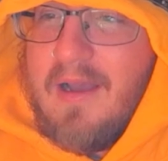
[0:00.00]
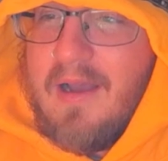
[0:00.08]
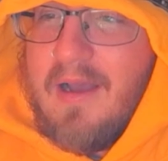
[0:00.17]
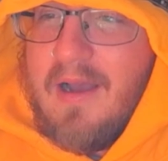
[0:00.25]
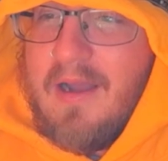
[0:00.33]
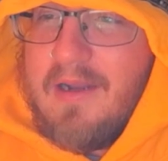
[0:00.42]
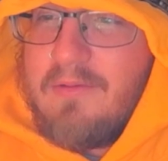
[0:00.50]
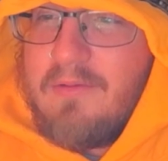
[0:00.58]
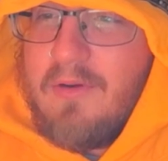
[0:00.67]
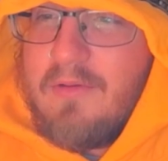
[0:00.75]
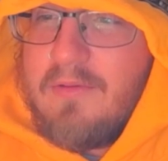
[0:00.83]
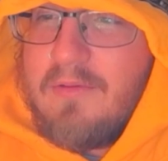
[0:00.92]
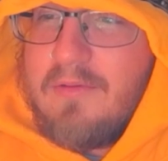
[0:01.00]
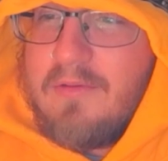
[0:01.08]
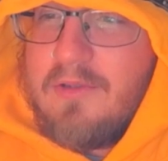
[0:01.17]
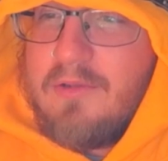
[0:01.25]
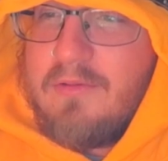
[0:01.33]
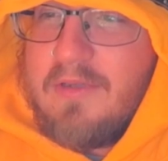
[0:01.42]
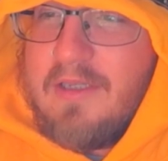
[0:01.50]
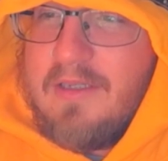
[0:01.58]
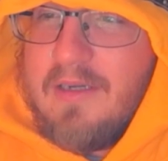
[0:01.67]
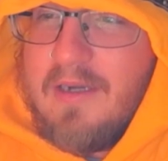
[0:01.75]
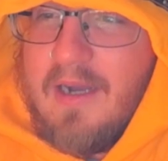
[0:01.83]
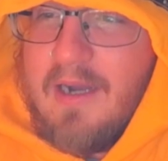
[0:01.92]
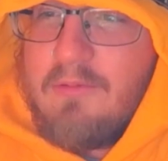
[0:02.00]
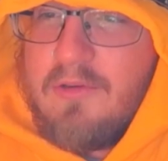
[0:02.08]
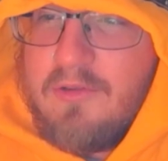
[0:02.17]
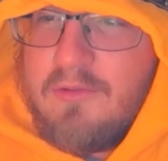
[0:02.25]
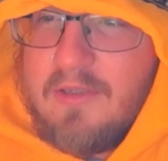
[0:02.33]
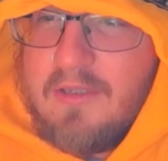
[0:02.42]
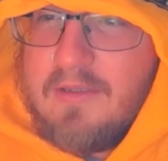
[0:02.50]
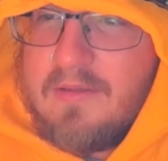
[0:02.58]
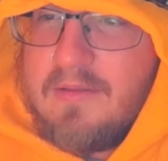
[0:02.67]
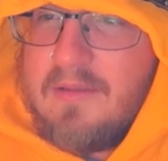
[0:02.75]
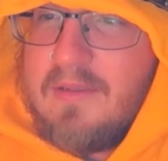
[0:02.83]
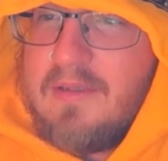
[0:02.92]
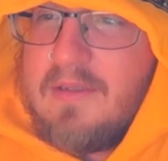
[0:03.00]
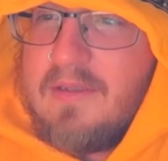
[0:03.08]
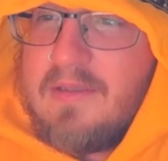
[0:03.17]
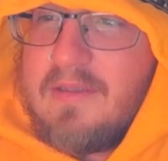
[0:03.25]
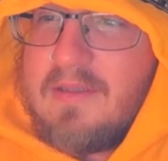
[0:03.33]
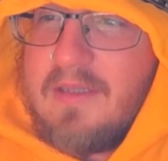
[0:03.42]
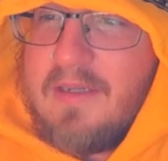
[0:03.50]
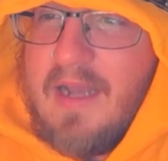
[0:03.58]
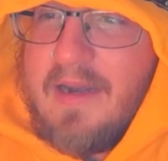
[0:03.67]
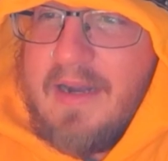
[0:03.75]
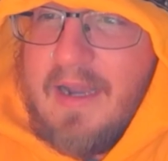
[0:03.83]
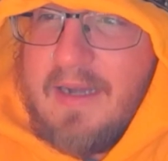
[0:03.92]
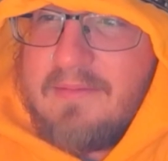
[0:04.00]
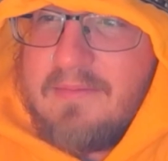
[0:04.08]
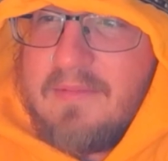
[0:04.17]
Hiroyuki Sanada.